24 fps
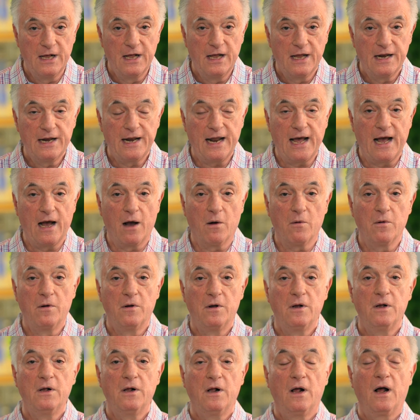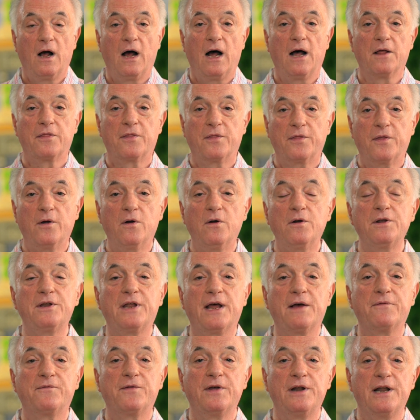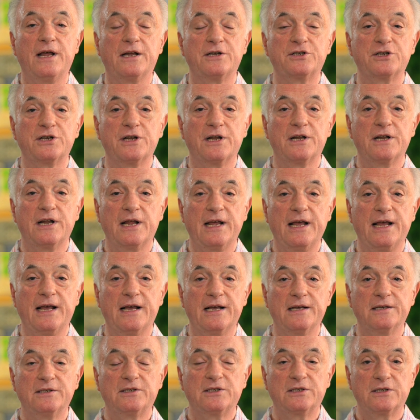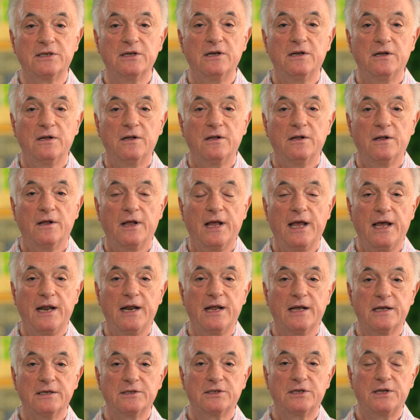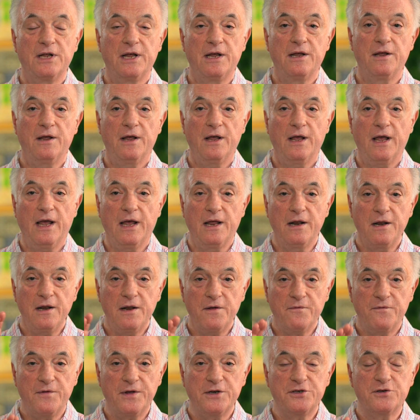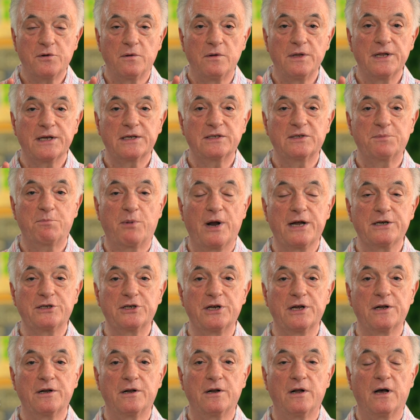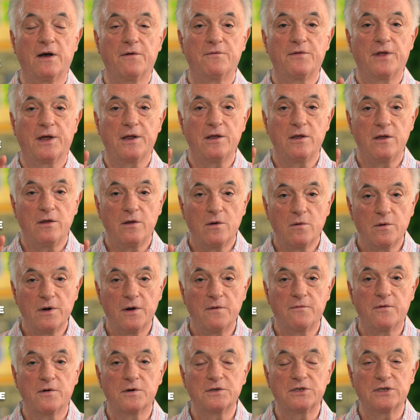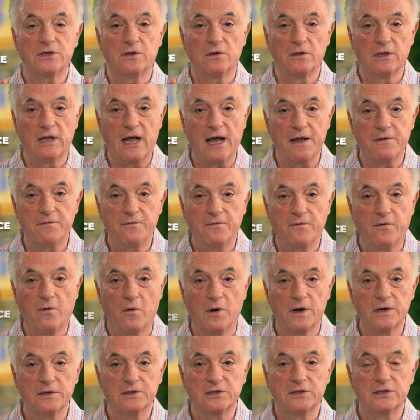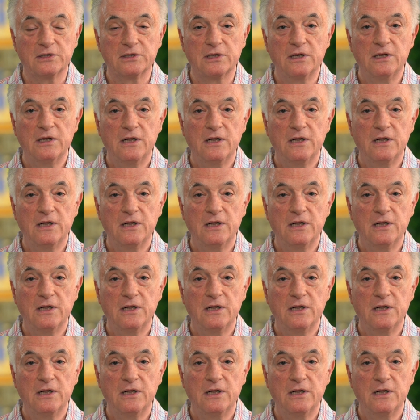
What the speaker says: Now, a third definition is it is the individual expression of the universal life force.